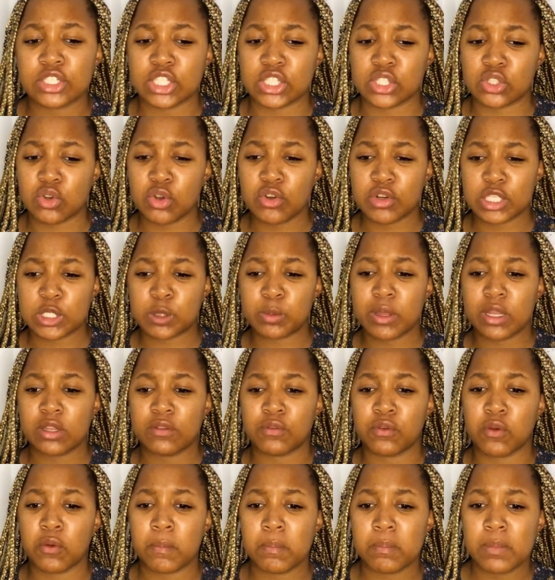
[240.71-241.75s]
She's no respect
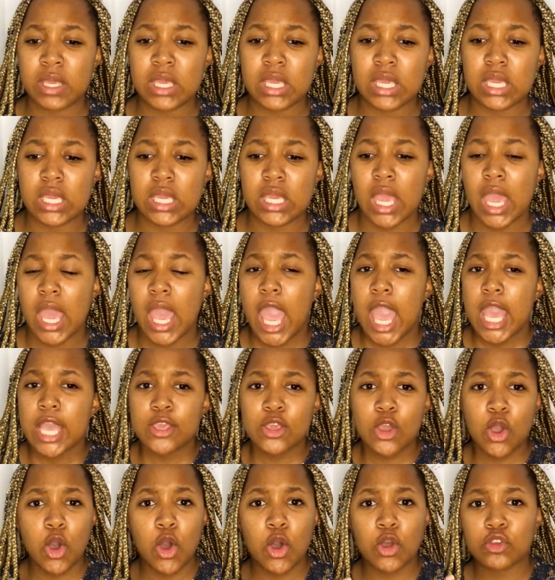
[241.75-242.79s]
for me.
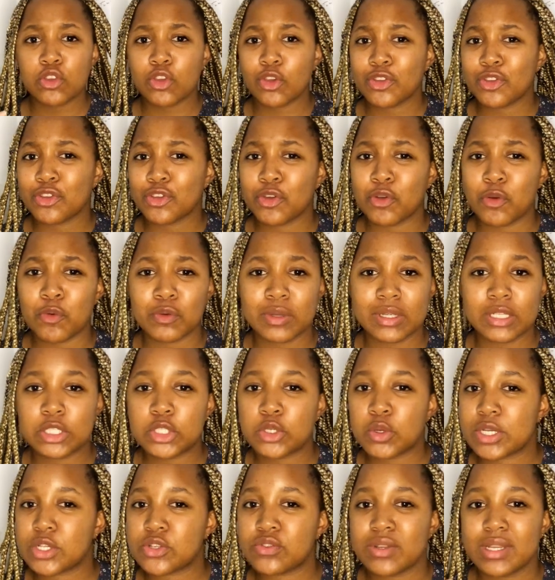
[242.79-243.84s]
Yo, yo, yo, yo.
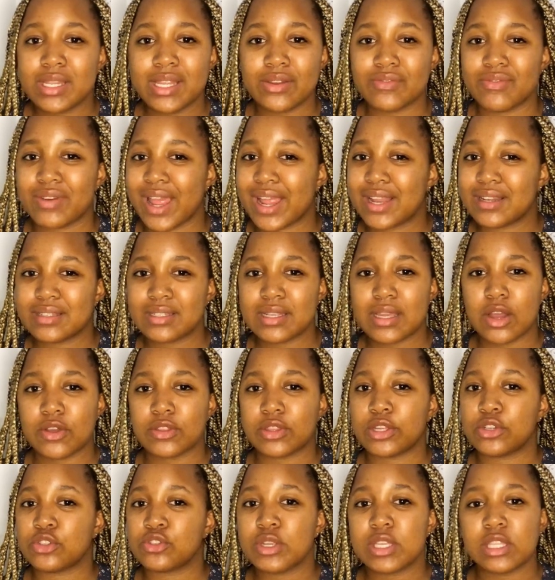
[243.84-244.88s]
She was really ranting out
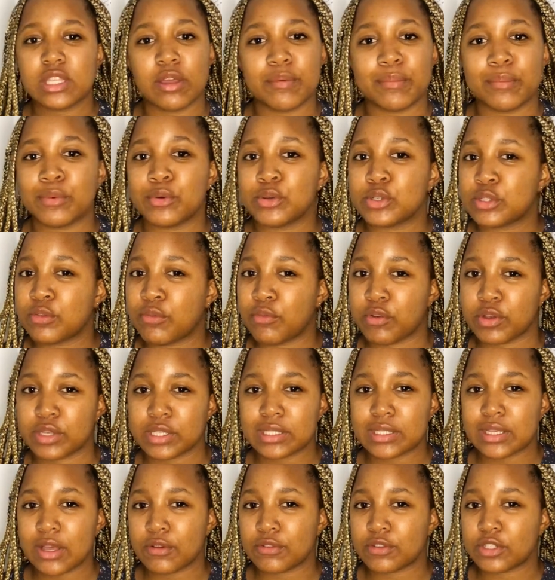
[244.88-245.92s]
there, doing the most for
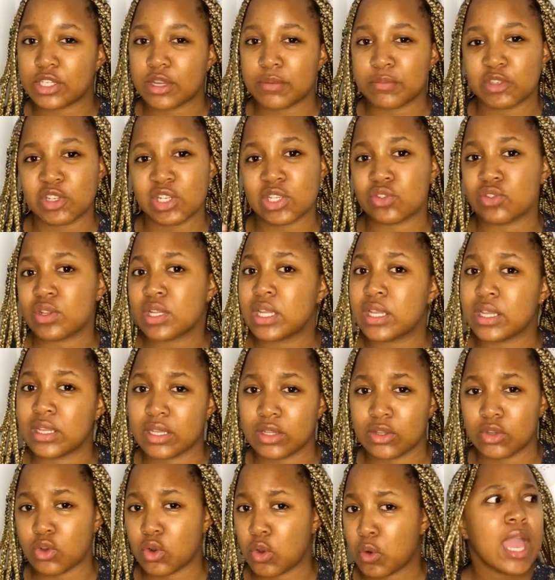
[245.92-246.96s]
herself shame. She was really,
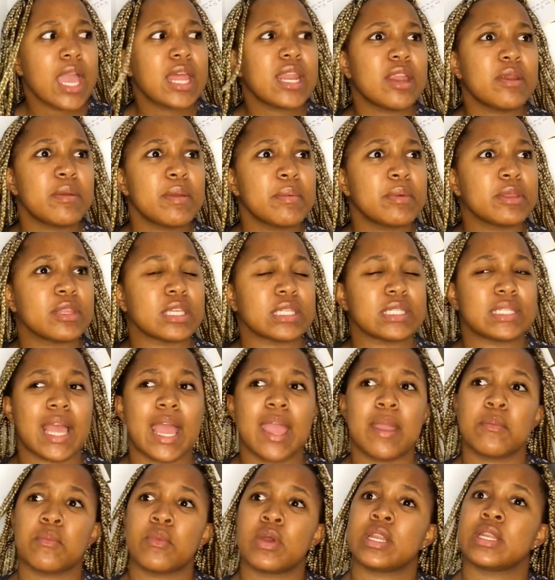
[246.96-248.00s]
you know. And I remember the
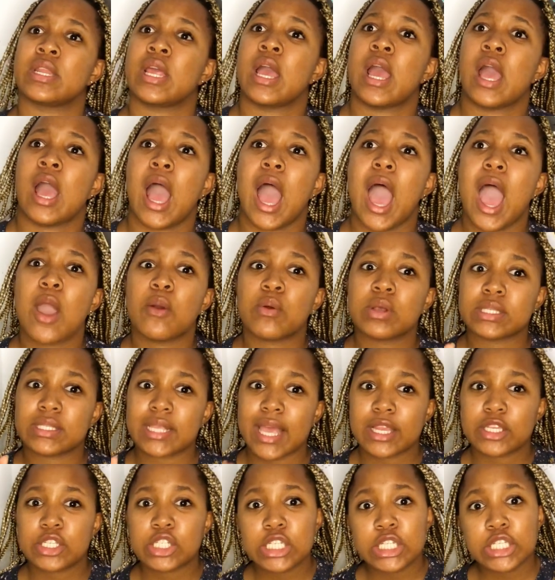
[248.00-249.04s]
time when I was
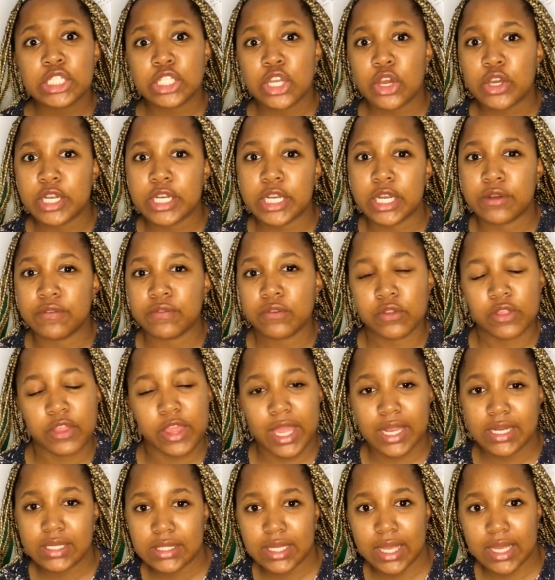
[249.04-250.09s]
actually shouted at for
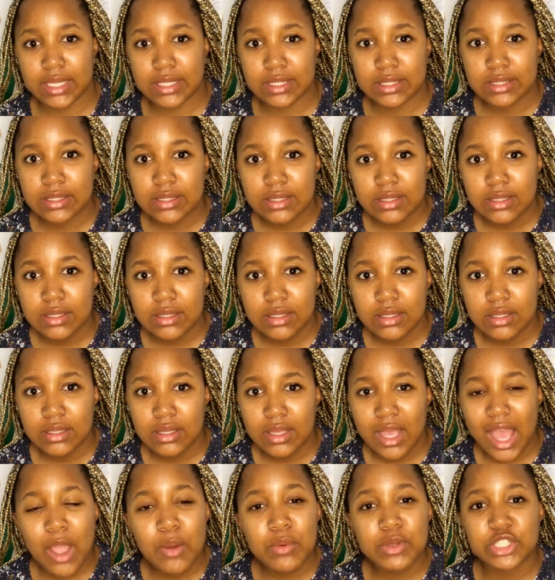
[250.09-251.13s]
that, guys.
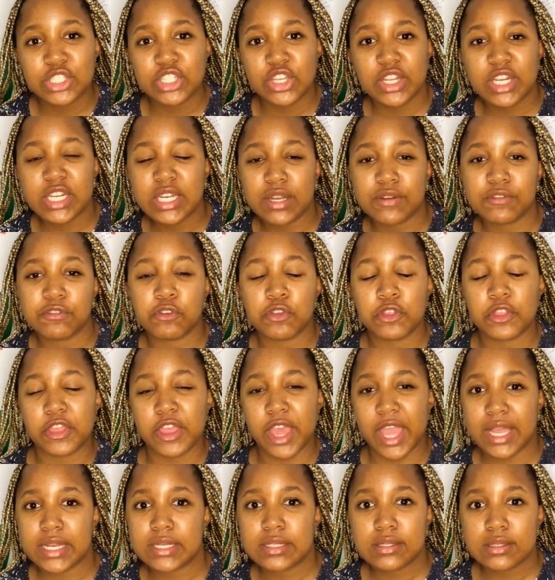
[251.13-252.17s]
I was shouted at for
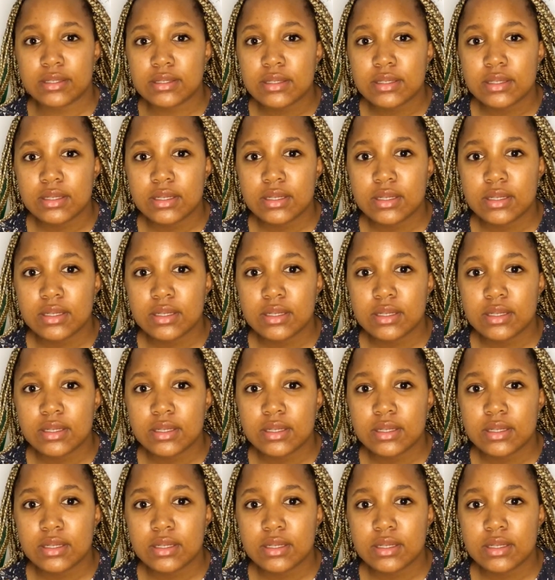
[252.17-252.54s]
that.